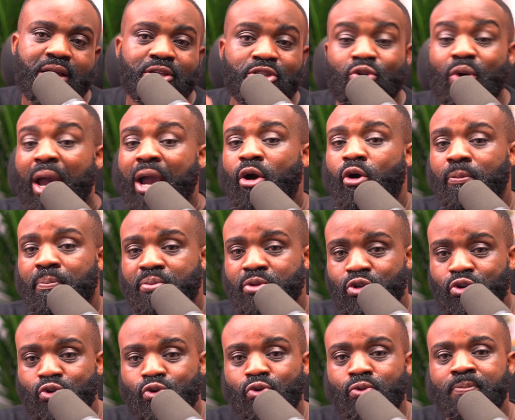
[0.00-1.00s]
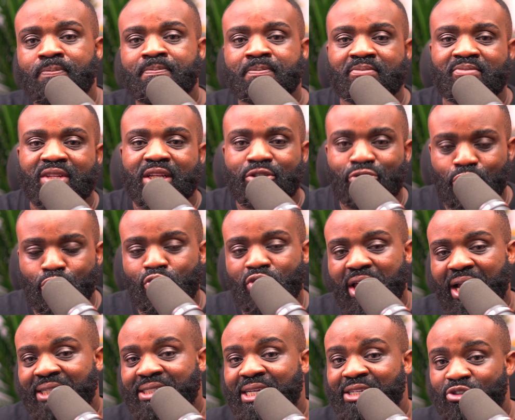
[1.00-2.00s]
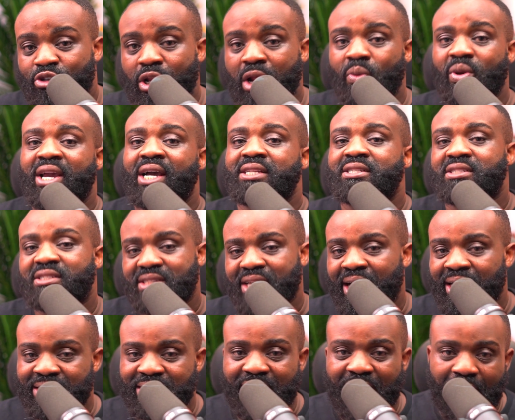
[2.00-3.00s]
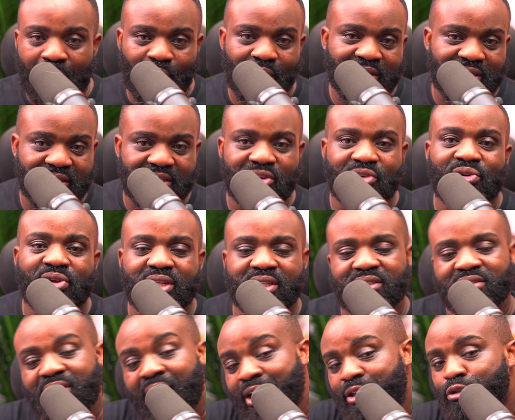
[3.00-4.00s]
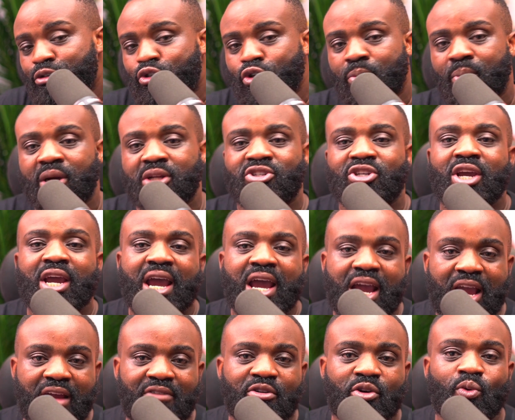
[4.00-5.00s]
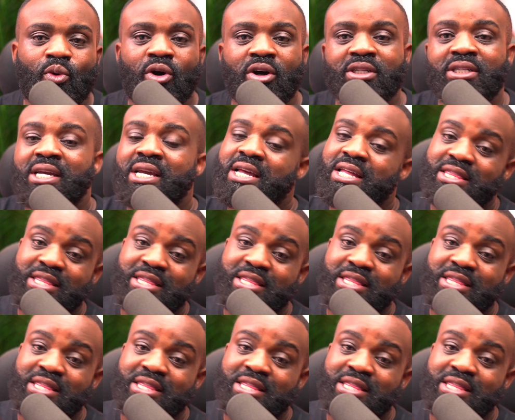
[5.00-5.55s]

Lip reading: So I hope you do that, and so that we can start our series. Thank you so much, everyone.